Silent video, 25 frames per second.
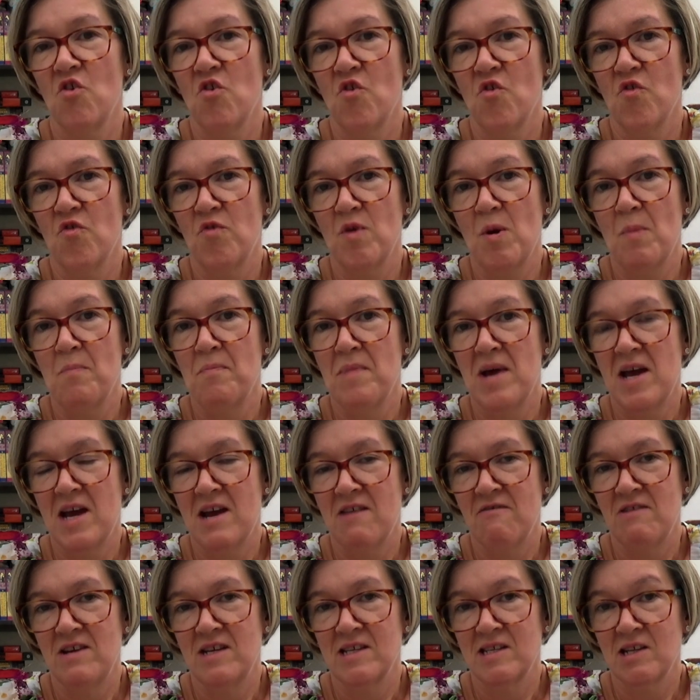of
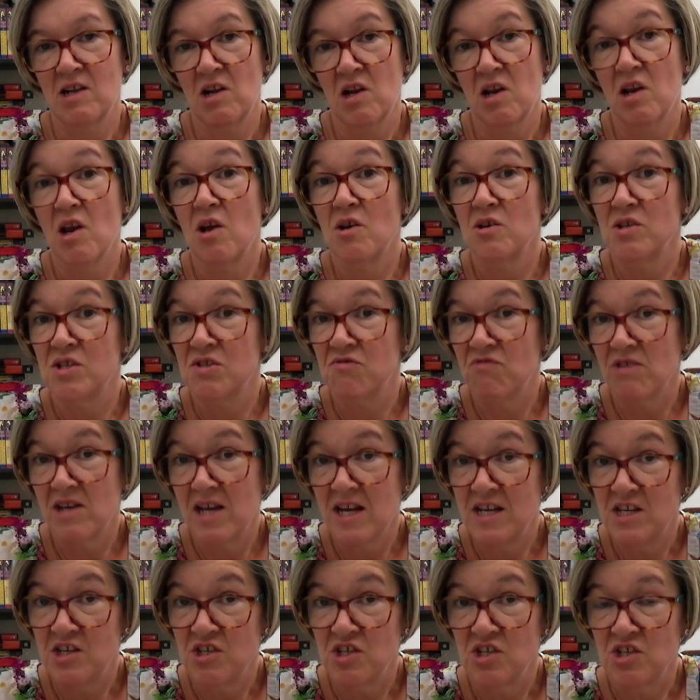Mary's close
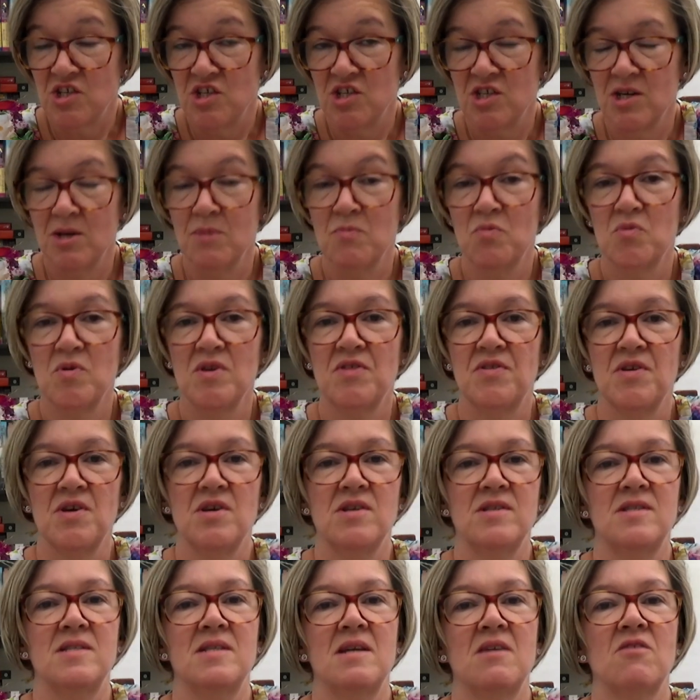relationship with
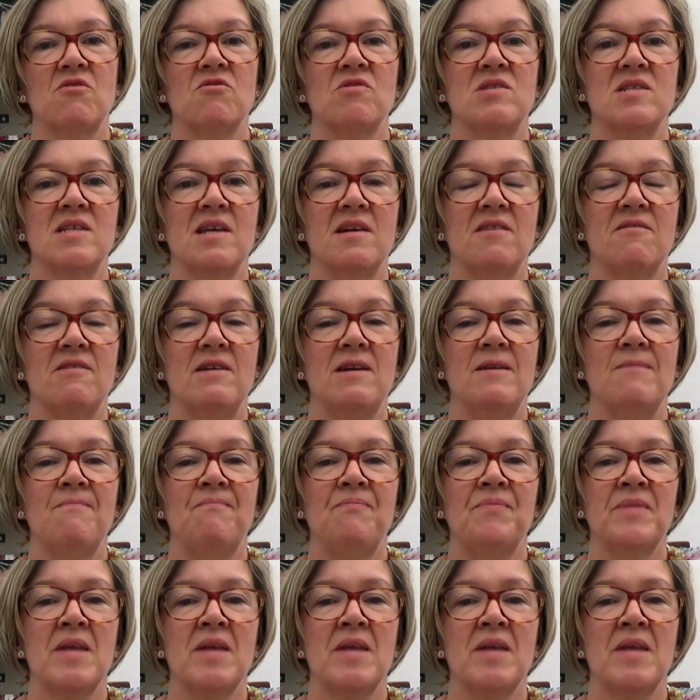her secretary.